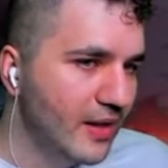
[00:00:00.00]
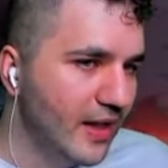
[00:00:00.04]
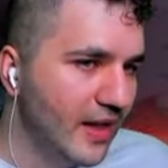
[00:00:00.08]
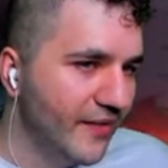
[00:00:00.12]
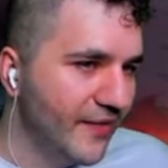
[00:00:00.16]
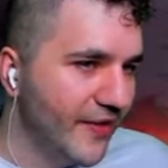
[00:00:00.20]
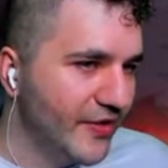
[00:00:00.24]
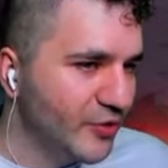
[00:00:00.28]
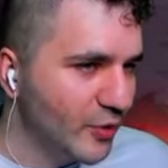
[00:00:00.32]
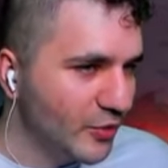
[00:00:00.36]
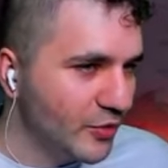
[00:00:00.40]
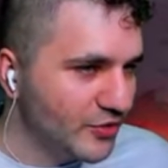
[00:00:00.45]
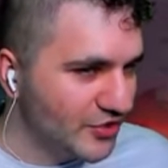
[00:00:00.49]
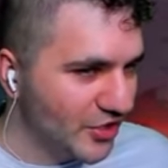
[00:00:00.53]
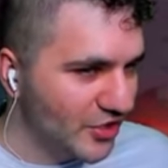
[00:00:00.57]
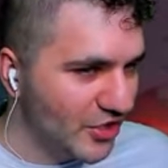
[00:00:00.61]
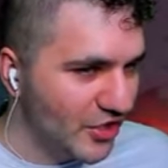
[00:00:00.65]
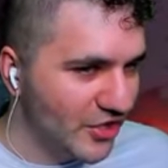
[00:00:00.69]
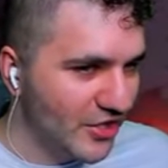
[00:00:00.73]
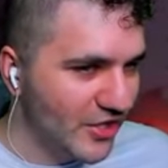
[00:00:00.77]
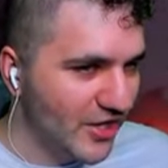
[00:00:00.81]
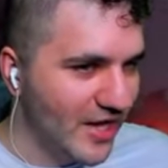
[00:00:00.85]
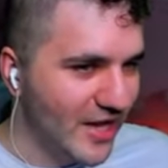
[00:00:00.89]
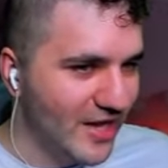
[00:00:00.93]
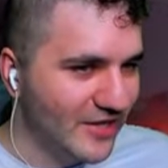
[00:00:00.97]
That's what
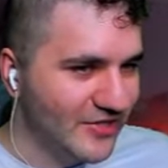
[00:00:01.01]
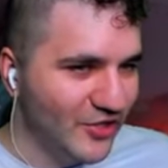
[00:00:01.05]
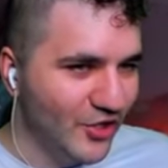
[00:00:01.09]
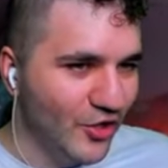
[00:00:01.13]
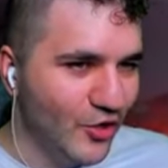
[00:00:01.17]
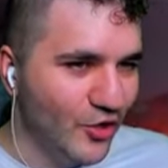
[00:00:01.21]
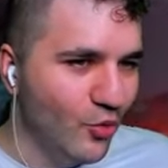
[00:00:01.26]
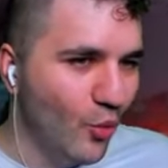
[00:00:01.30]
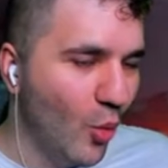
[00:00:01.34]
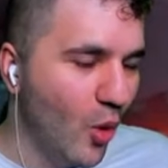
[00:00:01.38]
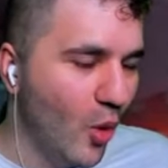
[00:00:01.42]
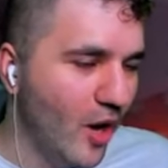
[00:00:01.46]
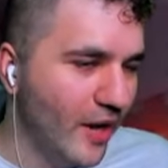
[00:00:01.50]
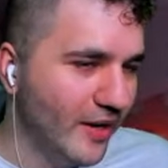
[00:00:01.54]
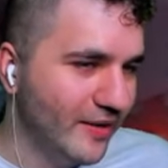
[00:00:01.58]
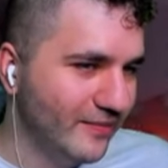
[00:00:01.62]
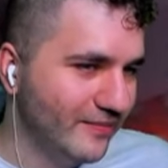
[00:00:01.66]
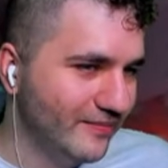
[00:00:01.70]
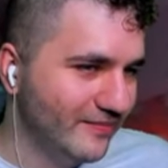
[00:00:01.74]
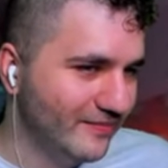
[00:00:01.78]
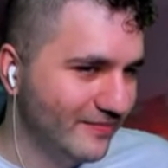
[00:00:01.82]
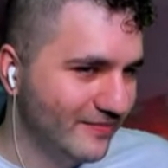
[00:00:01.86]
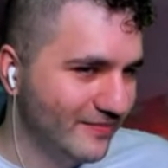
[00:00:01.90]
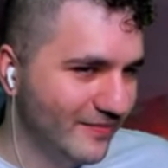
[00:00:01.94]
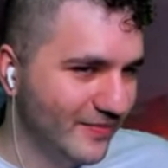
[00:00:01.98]
turn uh, turn one
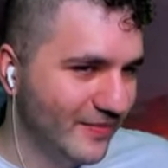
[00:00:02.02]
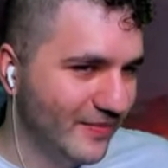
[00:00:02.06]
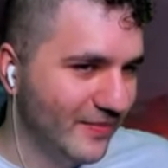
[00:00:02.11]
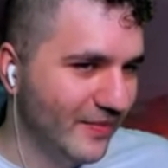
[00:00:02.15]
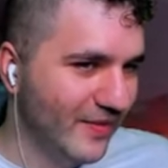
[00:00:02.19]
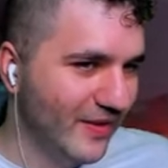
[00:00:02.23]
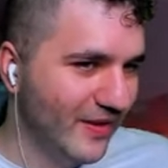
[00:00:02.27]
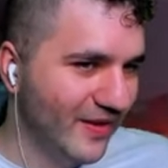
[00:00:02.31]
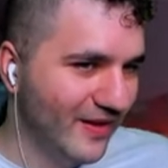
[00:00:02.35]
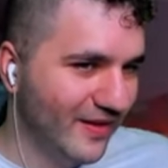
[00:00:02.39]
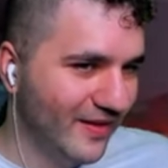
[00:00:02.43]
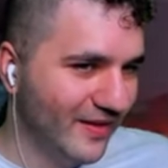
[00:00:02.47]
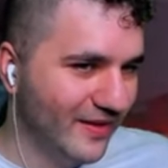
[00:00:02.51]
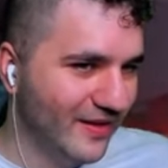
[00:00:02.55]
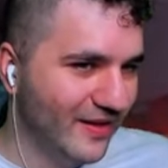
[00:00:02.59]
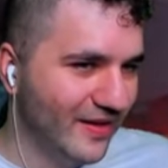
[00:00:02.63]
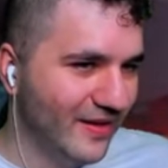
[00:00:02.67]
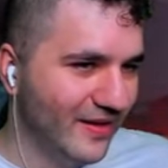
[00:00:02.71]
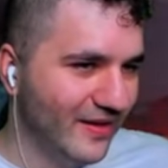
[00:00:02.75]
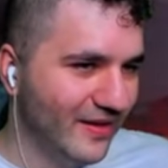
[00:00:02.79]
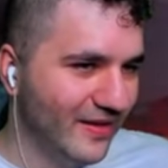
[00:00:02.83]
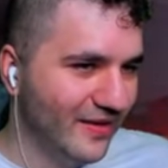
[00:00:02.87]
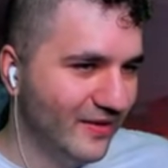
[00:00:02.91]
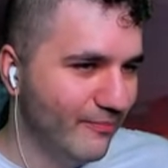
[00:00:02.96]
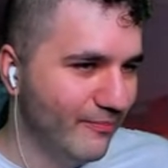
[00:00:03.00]

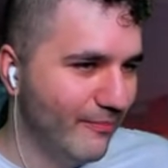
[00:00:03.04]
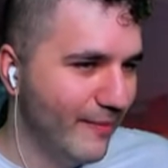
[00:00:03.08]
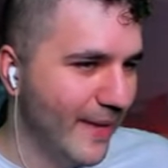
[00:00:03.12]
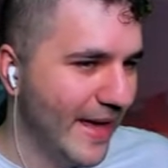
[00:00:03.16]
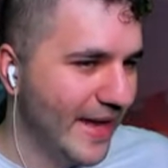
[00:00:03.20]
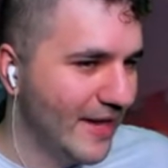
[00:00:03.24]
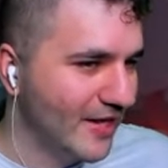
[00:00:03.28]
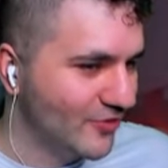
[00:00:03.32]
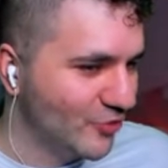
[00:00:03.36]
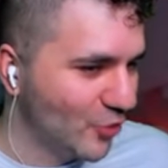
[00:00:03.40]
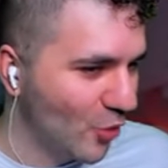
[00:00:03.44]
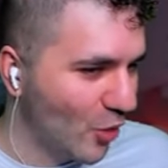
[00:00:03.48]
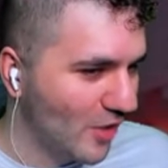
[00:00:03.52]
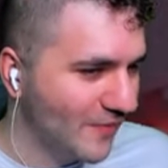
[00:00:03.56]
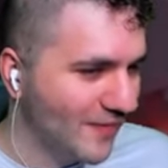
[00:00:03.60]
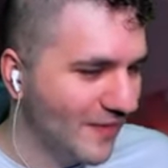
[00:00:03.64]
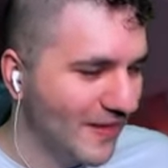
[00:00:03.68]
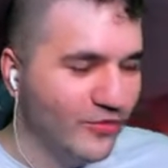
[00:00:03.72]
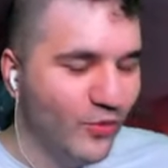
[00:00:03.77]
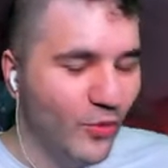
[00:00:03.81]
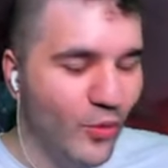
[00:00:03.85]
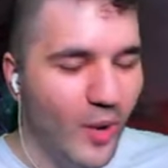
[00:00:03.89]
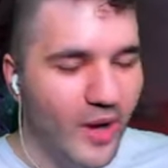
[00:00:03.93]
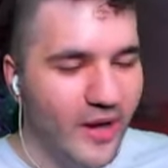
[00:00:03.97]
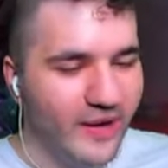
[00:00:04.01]
Mana Dork. That's
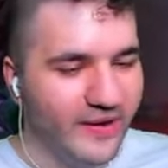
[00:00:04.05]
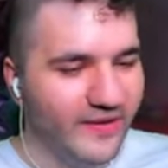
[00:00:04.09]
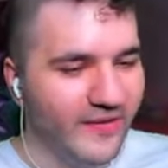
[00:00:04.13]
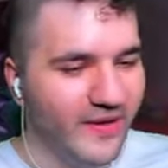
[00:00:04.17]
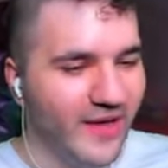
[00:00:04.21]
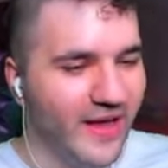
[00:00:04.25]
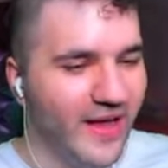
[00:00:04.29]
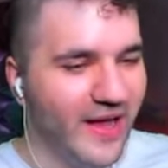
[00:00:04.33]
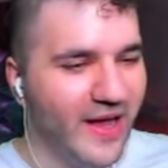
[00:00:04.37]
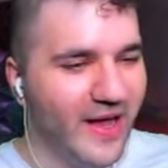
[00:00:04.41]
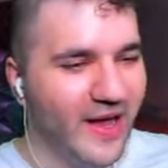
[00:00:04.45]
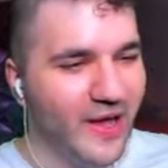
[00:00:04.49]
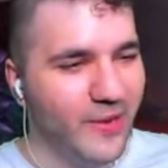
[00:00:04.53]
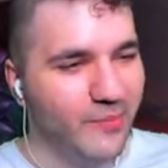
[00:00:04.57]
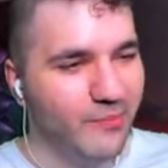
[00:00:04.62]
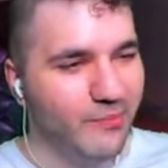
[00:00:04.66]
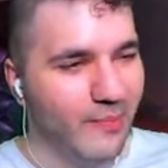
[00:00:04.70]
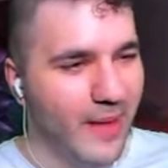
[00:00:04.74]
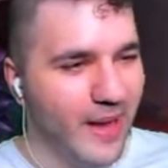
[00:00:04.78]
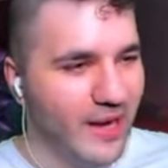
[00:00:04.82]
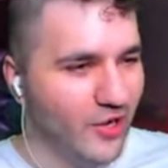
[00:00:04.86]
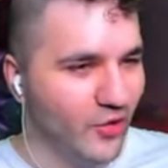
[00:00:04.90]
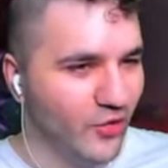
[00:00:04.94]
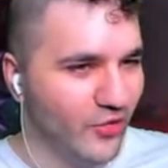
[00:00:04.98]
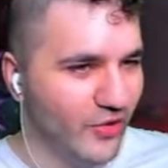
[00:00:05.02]
what uh,
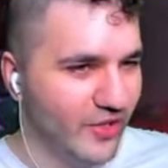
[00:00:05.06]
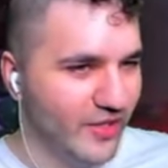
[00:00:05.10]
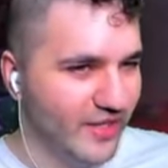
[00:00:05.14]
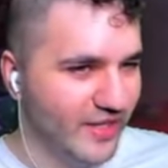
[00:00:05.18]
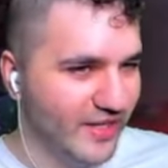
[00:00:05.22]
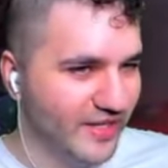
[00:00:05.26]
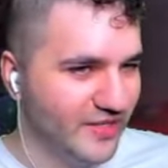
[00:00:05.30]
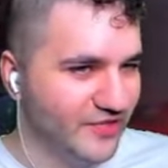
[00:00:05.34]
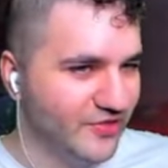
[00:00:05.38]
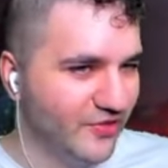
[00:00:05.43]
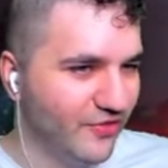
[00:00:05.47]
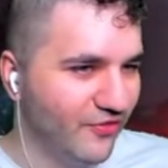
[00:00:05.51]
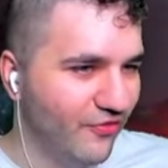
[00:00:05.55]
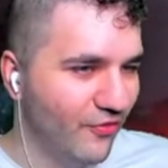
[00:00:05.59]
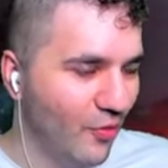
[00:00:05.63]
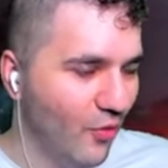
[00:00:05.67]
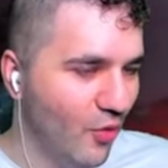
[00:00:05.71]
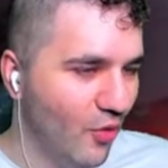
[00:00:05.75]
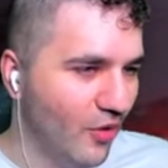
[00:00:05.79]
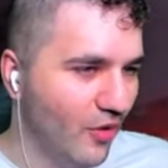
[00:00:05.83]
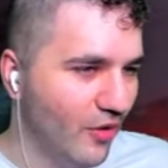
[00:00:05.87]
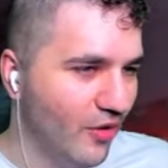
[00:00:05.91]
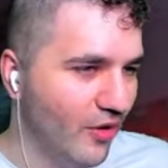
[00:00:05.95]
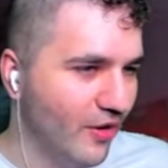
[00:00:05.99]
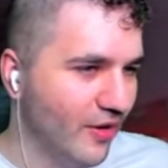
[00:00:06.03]
Mono Green needs
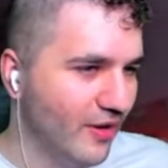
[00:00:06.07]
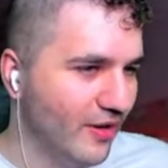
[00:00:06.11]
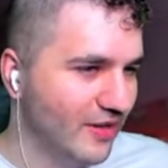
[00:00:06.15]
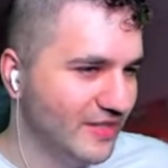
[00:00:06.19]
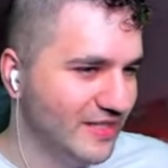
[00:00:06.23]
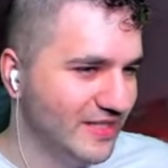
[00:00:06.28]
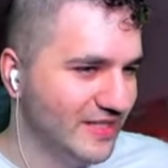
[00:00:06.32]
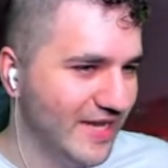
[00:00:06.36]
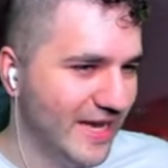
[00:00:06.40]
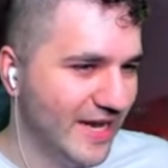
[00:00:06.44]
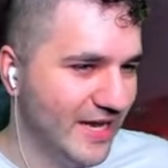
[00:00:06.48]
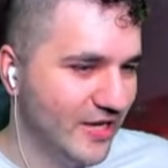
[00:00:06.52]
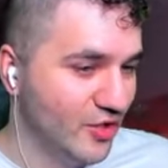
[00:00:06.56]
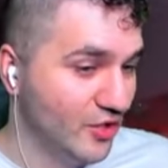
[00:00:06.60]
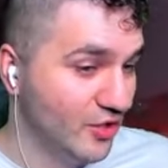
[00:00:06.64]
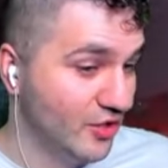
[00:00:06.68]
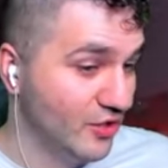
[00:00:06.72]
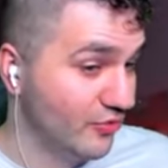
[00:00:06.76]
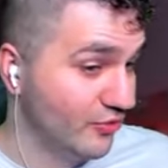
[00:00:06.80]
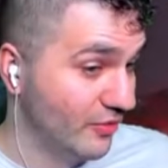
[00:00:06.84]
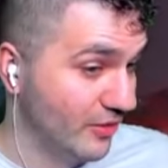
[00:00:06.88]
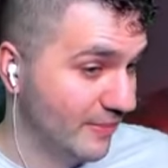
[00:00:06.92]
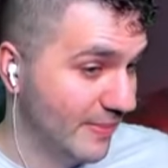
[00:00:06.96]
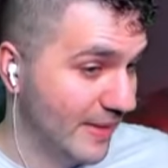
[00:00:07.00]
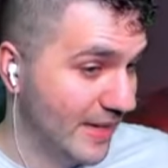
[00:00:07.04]
for Standard
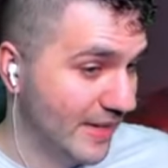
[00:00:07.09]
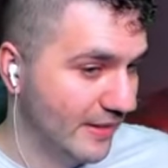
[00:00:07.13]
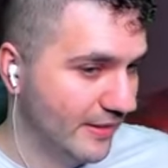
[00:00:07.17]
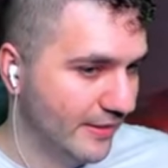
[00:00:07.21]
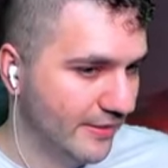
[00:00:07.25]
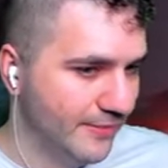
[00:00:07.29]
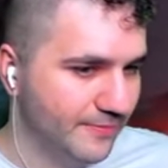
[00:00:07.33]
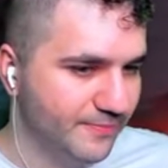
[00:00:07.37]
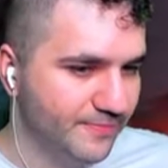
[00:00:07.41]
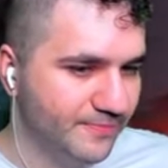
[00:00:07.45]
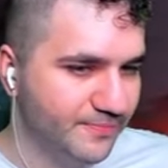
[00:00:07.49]
really badly.